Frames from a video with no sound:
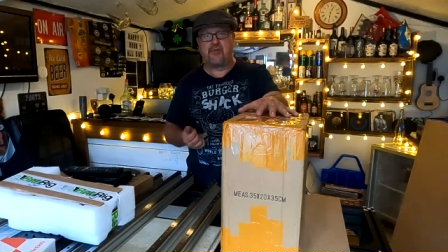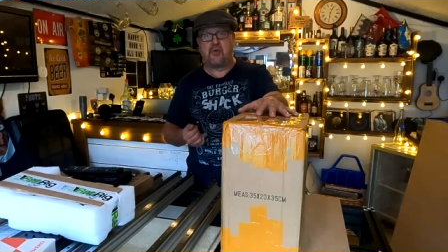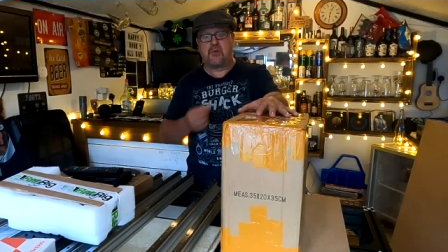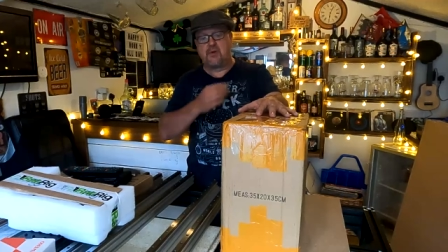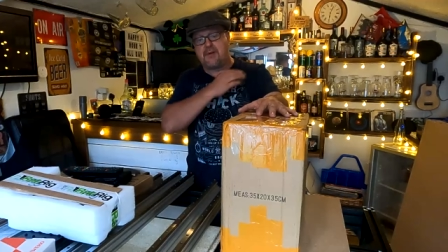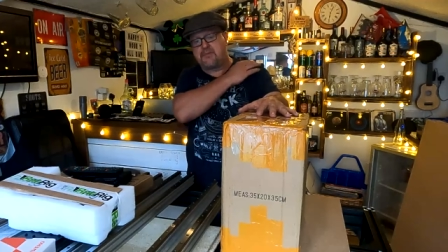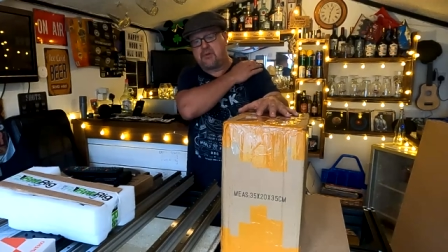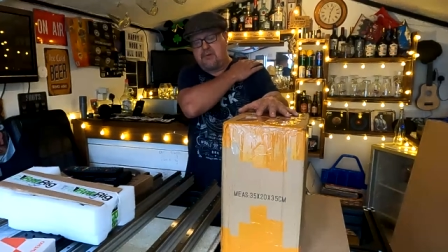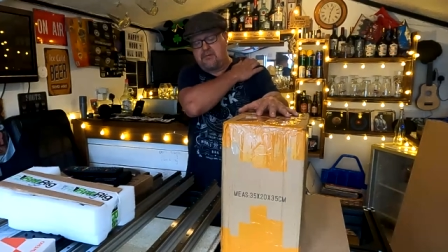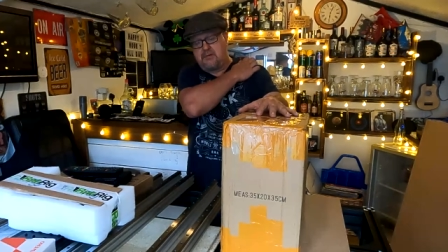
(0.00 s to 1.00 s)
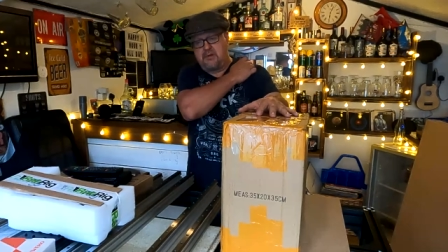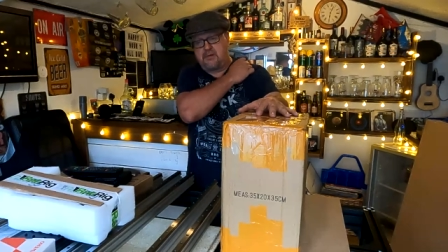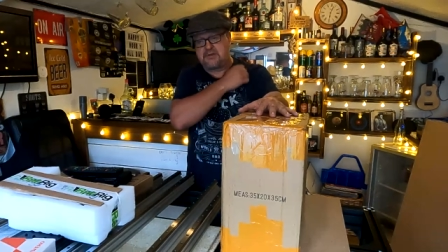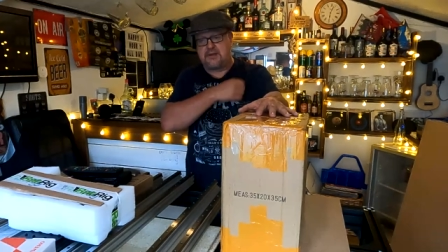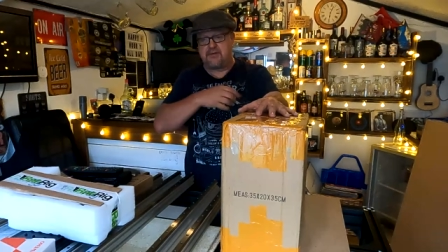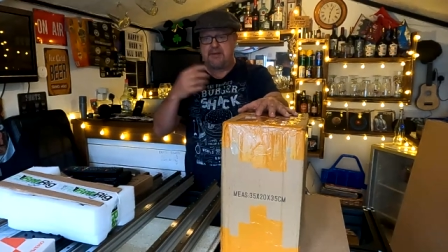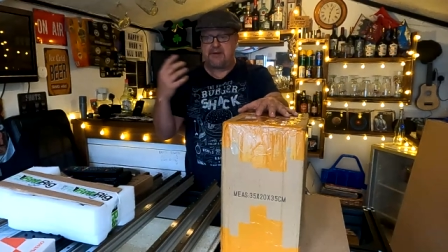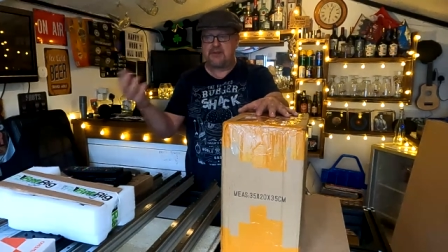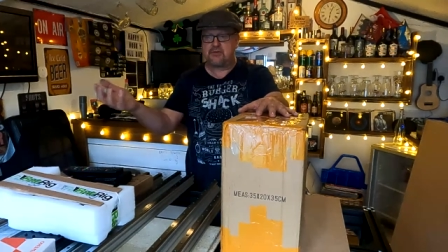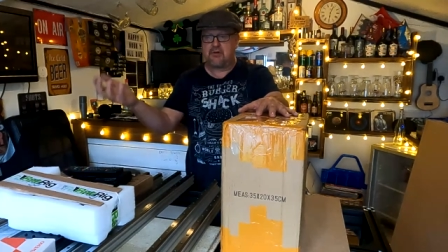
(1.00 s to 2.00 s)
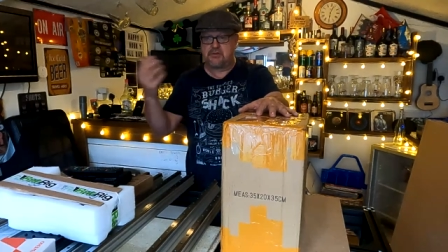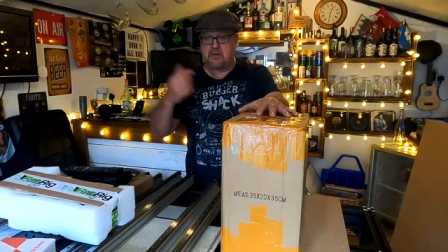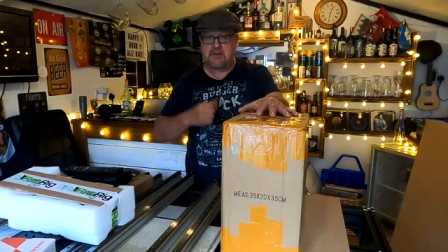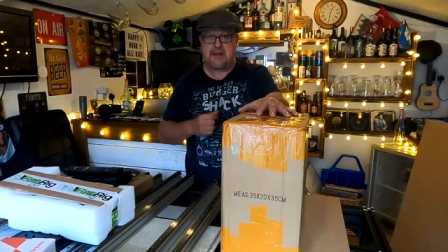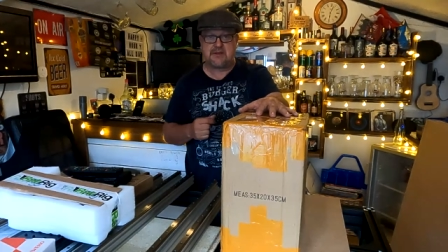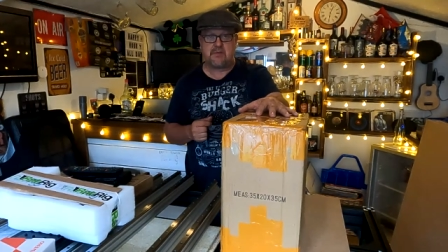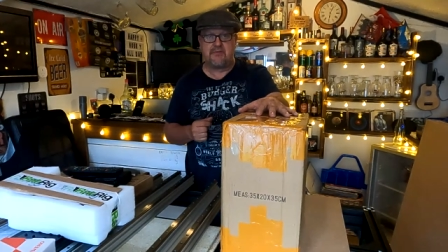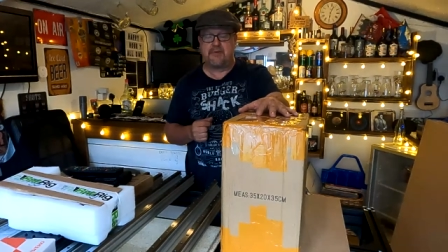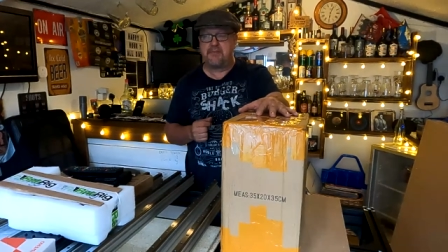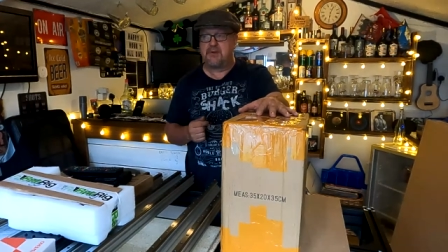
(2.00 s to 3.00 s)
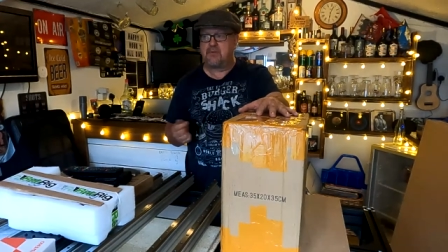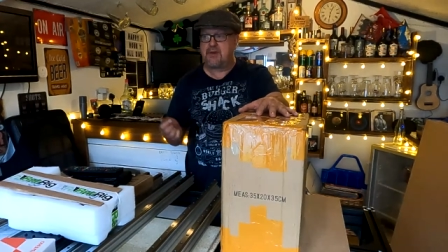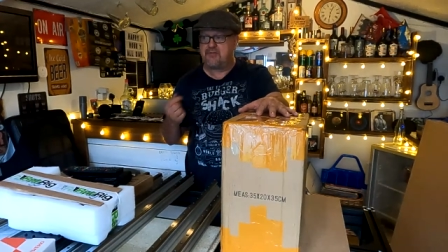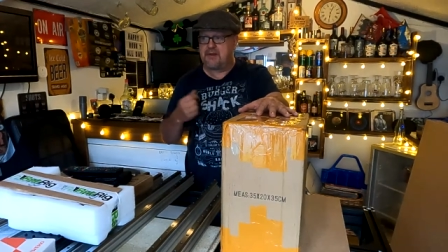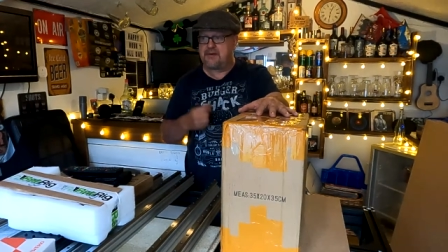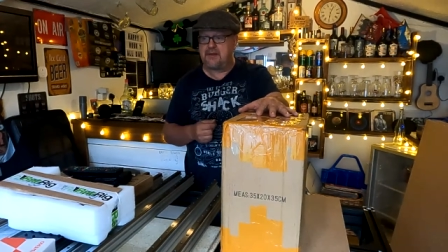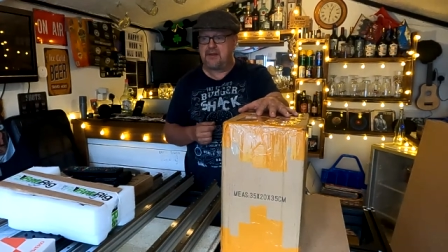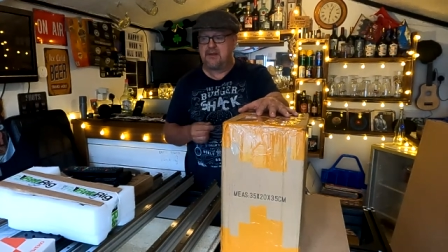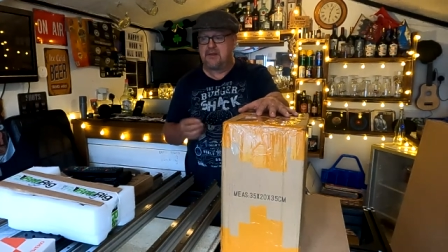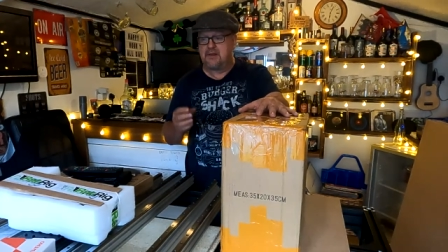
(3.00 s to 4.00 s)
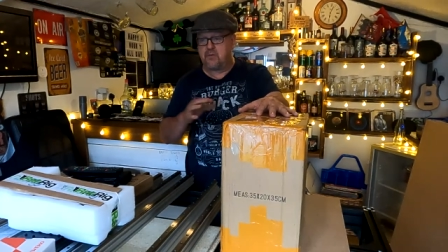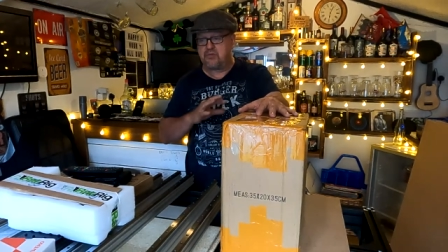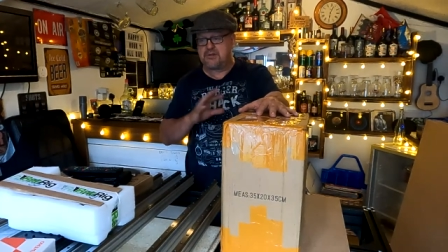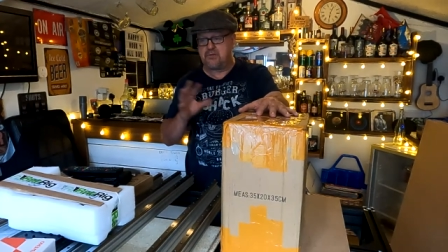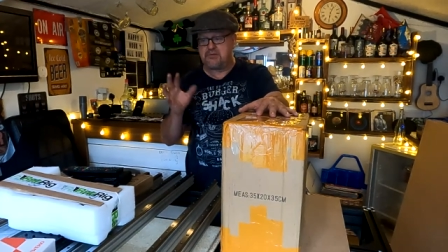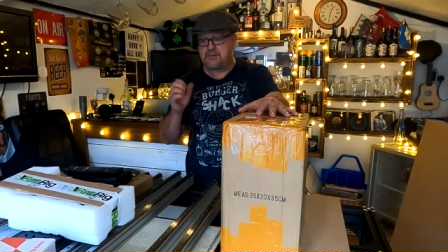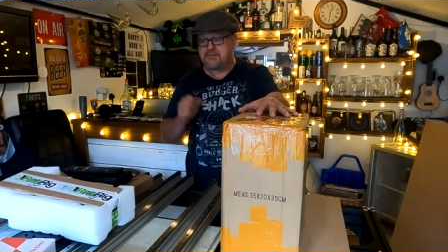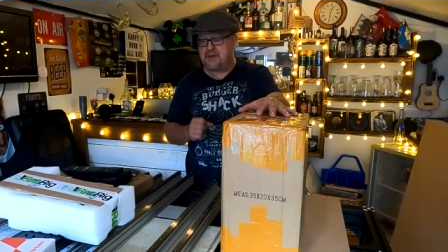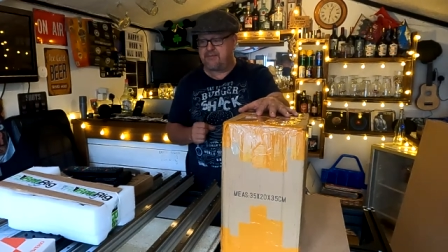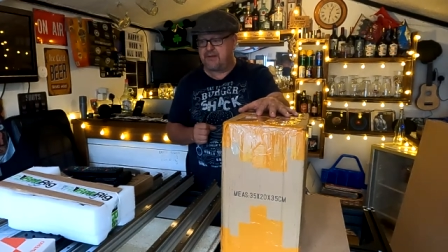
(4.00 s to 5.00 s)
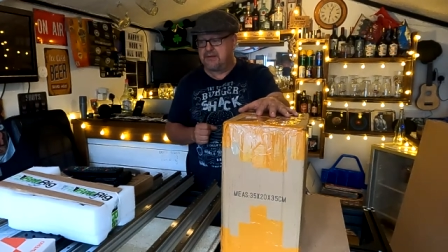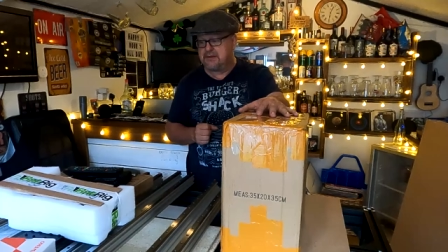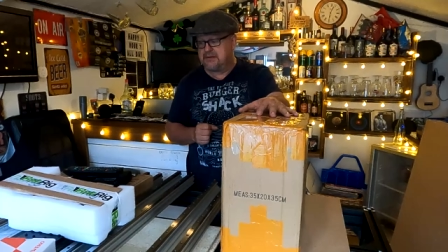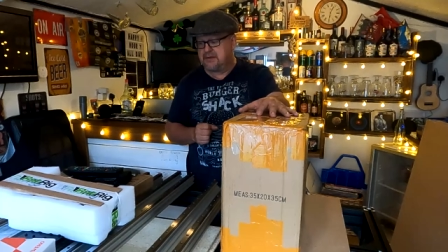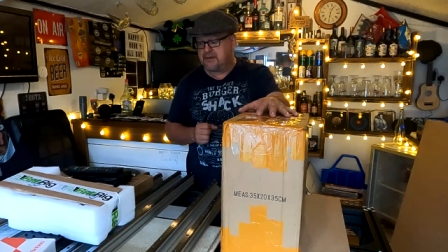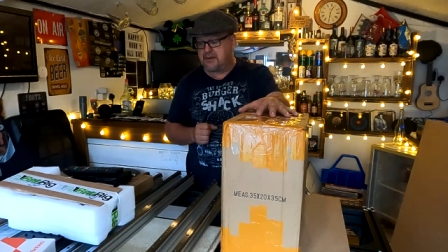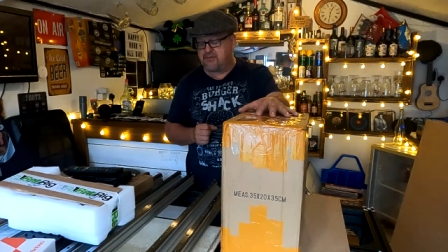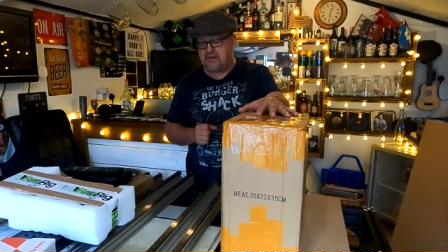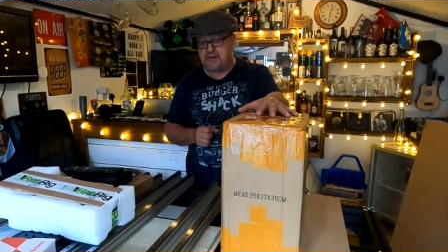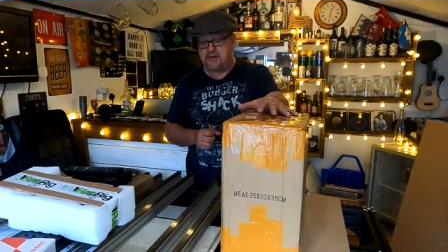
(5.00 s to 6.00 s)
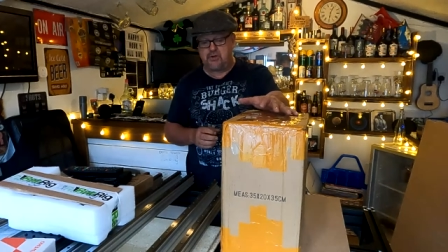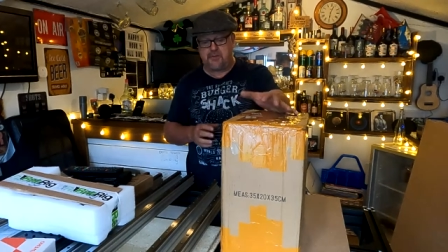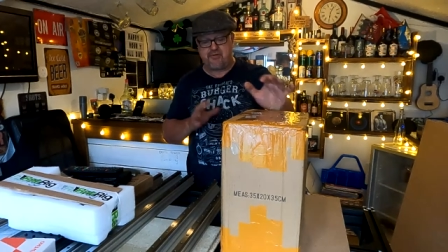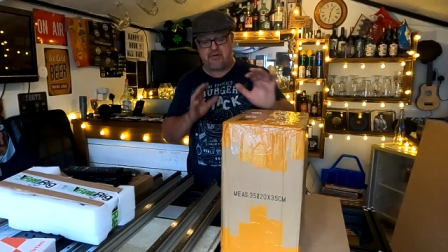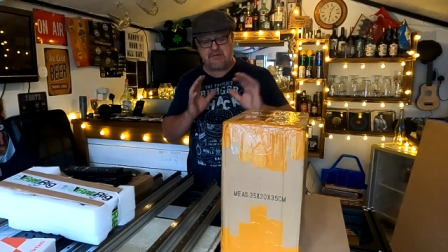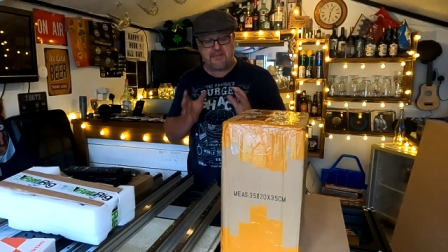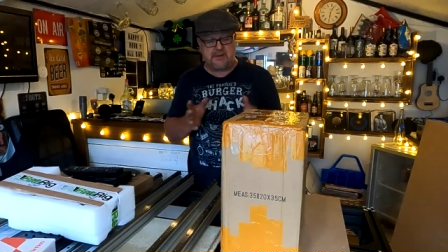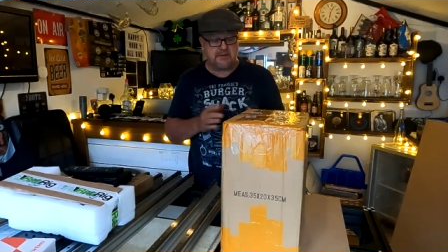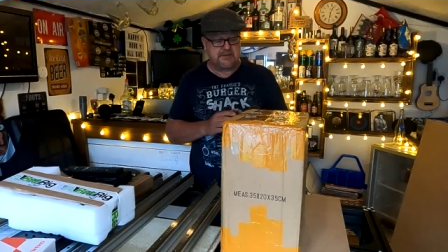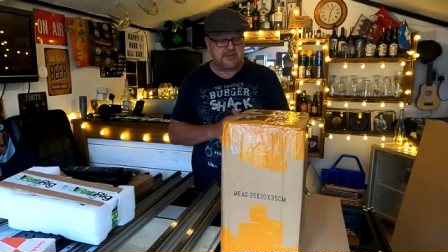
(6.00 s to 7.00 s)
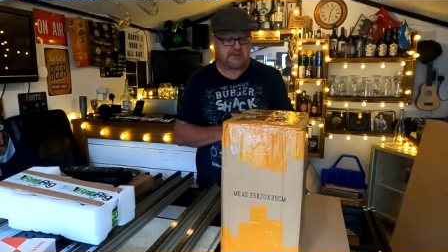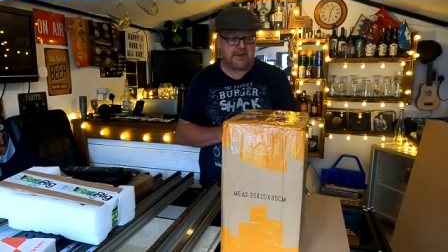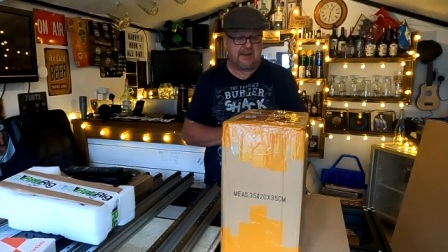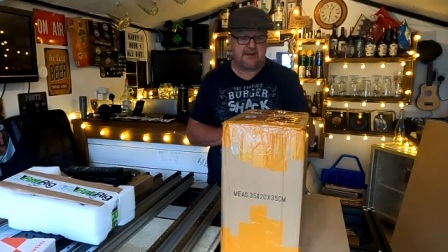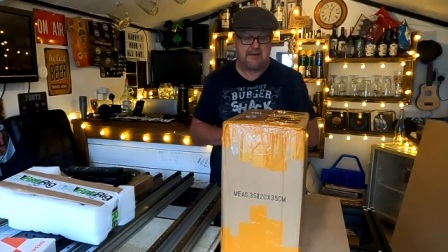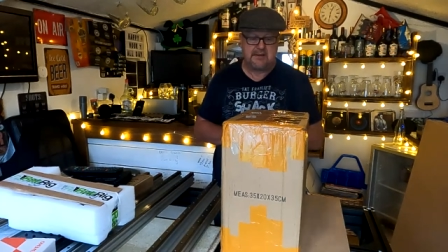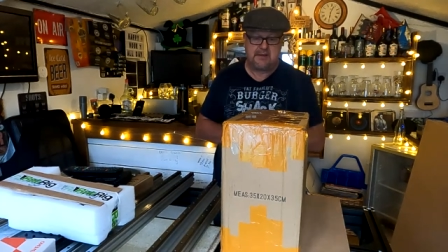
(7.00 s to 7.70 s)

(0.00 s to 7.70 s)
through, we're going to undo, uh, take it round his house, I'll catch up with him and he'll come round here and we'll solder this up together and get it running. You've got to program it in and test it out.